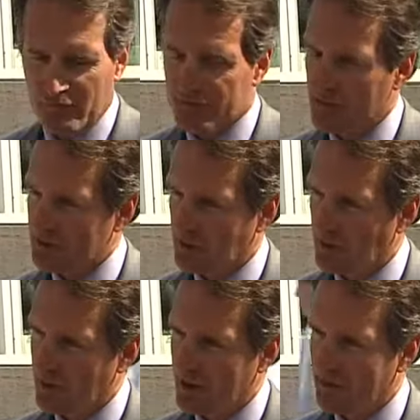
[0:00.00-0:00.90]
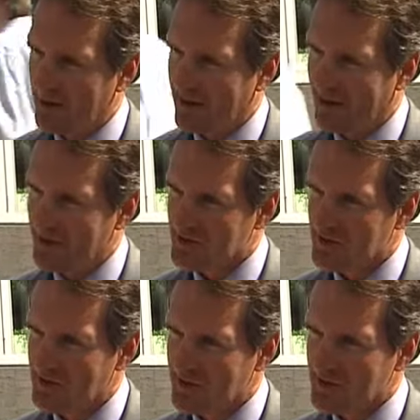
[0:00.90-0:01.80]
spent a whole lot of money in this
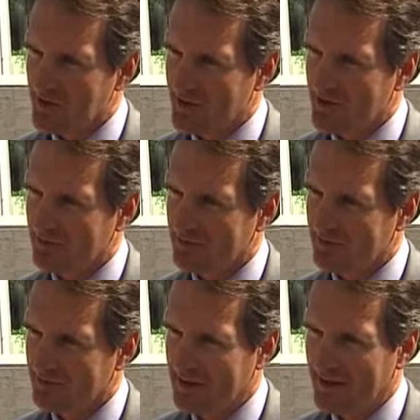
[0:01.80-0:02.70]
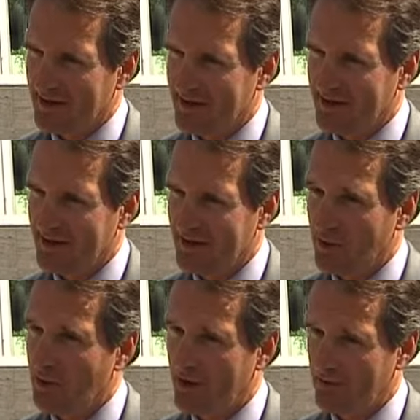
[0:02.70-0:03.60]
administration, and uh,
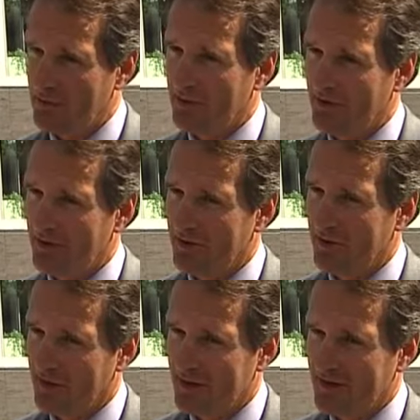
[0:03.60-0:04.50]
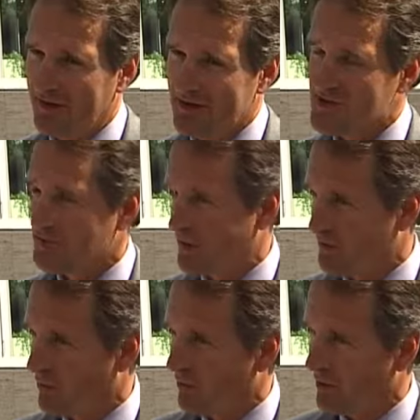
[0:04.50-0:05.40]
do we have the ability to uh, spend
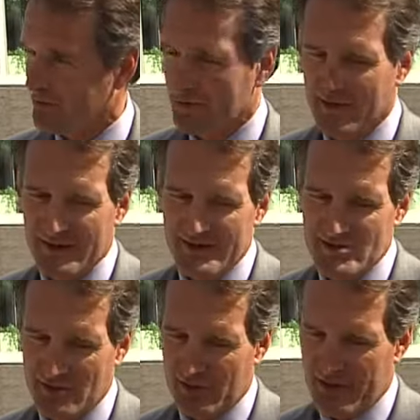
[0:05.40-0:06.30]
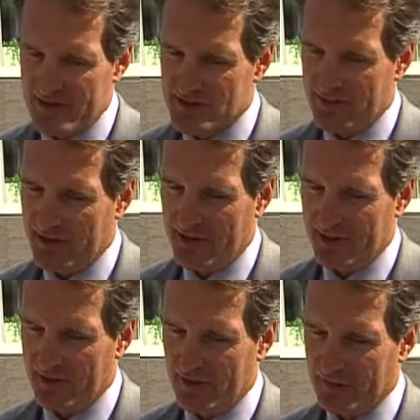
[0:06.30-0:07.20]
more? So there has to be
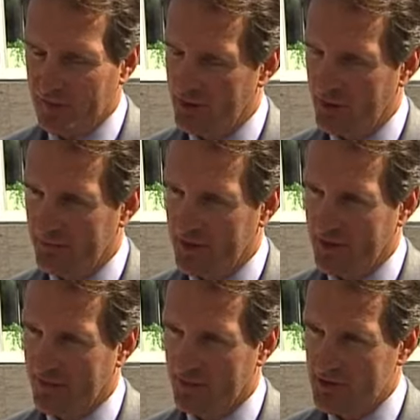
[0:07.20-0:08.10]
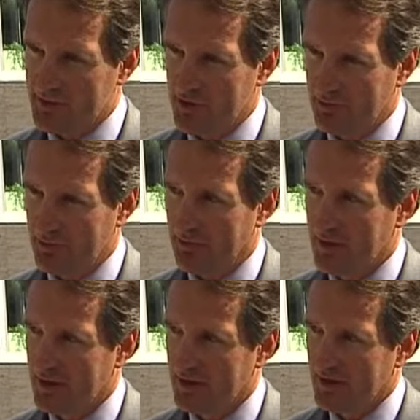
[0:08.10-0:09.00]
another alternative to cover these people
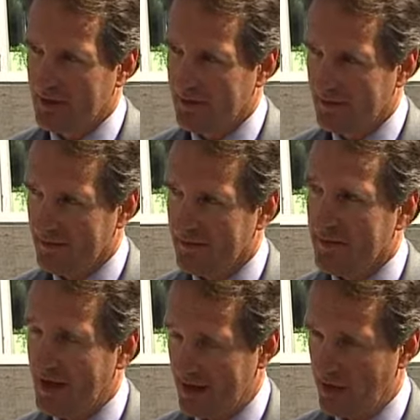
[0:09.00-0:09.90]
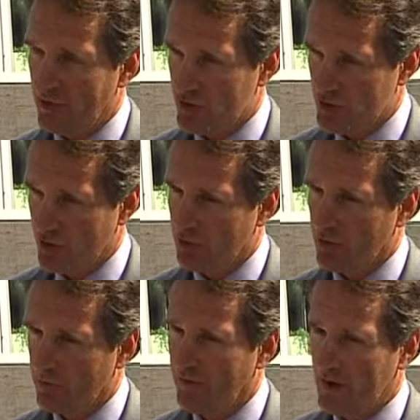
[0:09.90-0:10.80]
that aren't insured or
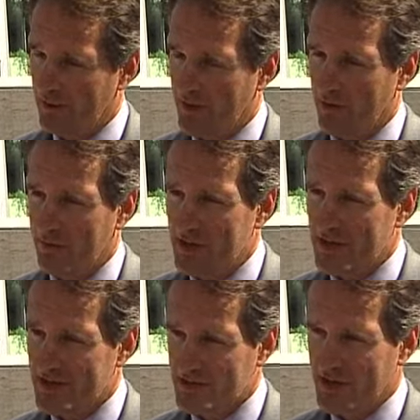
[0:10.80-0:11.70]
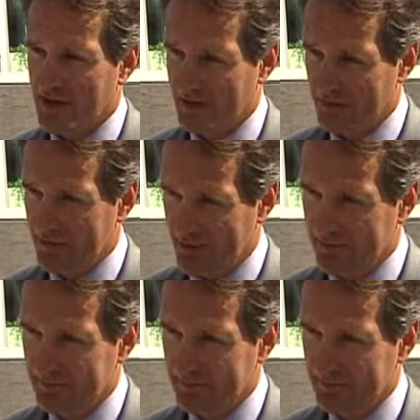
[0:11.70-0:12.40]
provide a better means to cover them.